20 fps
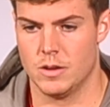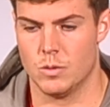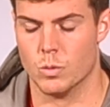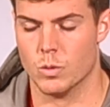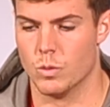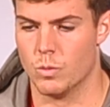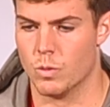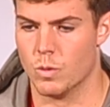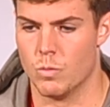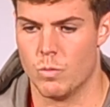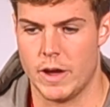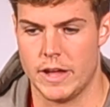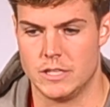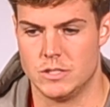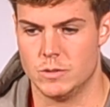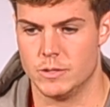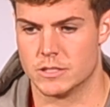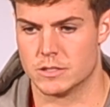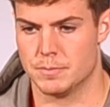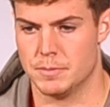We're way
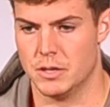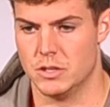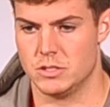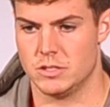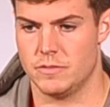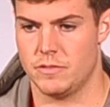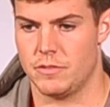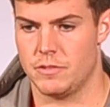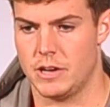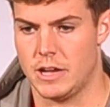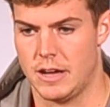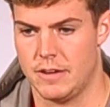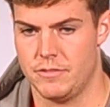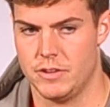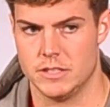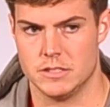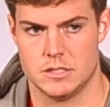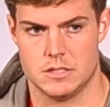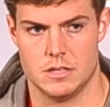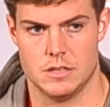too explosive of an
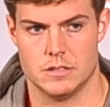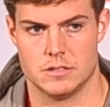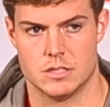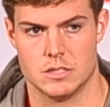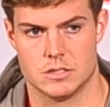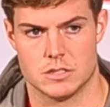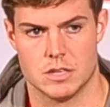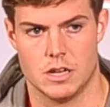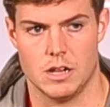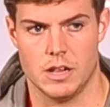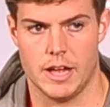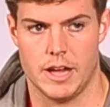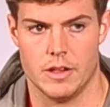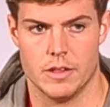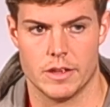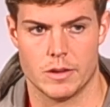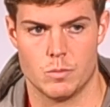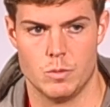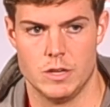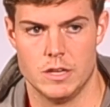offense to stall
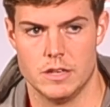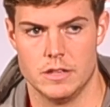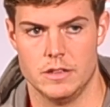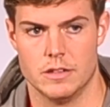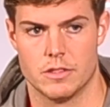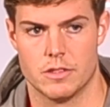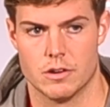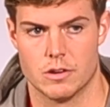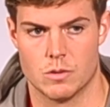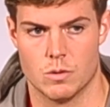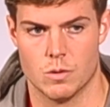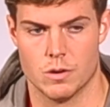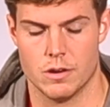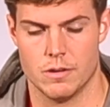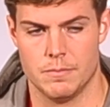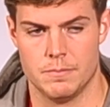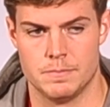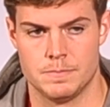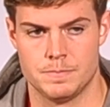out like we did in the third quarter.